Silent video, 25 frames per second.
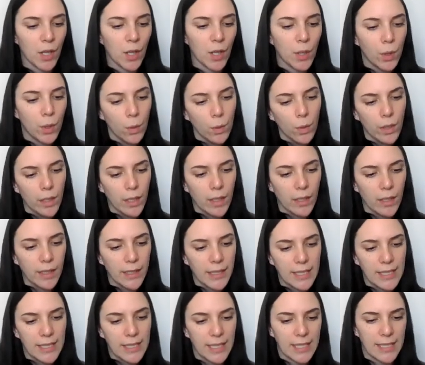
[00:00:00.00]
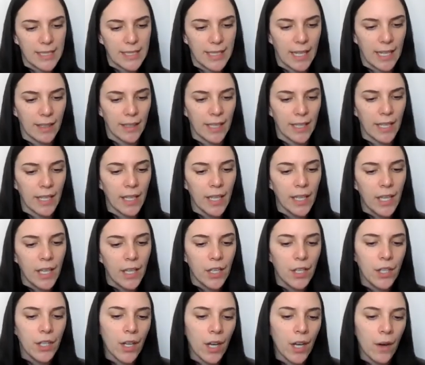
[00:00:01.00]
"Cool," says Stanley.
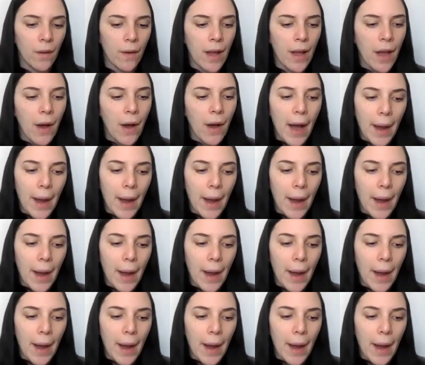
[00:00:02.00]
"You know,